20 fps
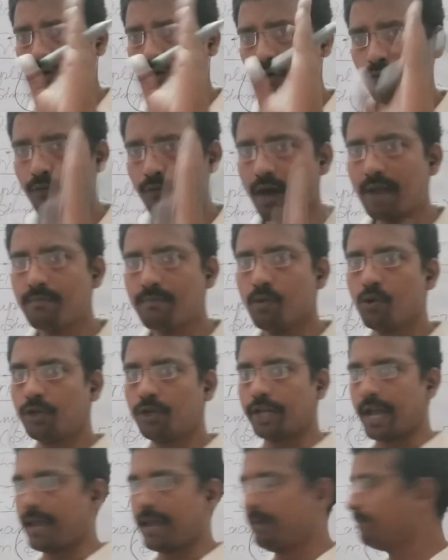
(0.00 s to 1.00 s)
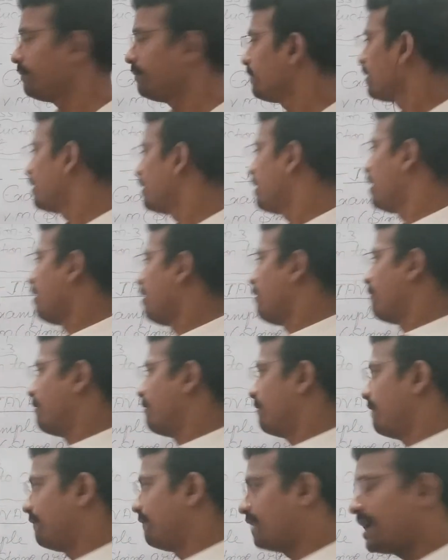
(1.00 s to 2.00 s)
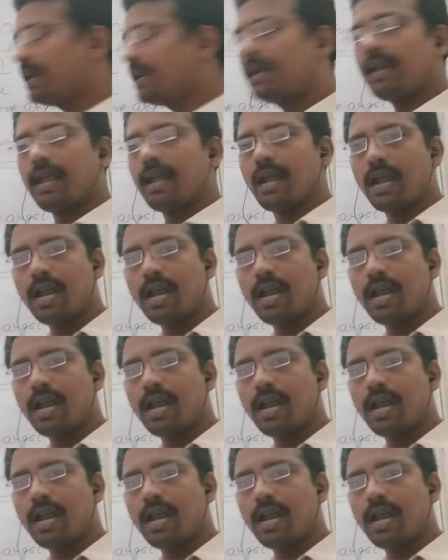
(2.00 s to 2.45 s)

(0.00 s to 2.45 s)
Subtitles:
One more time. When